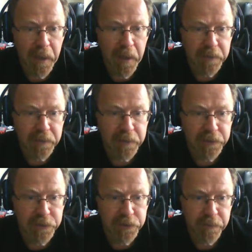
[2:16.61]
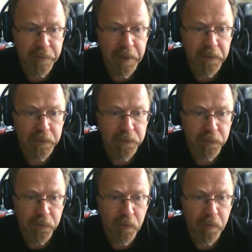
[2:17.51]
at
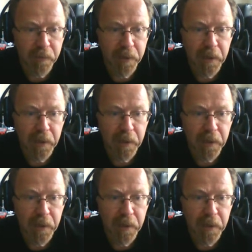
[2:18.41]
gmail.com.